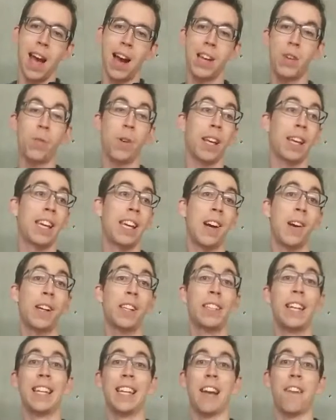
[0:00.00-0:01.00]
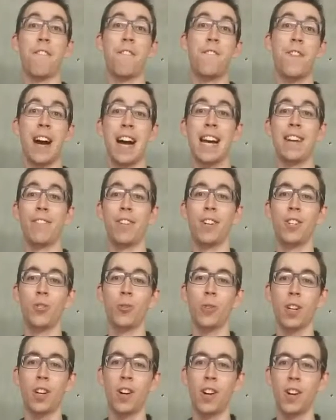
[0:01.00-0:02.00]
and you want to calculate like 500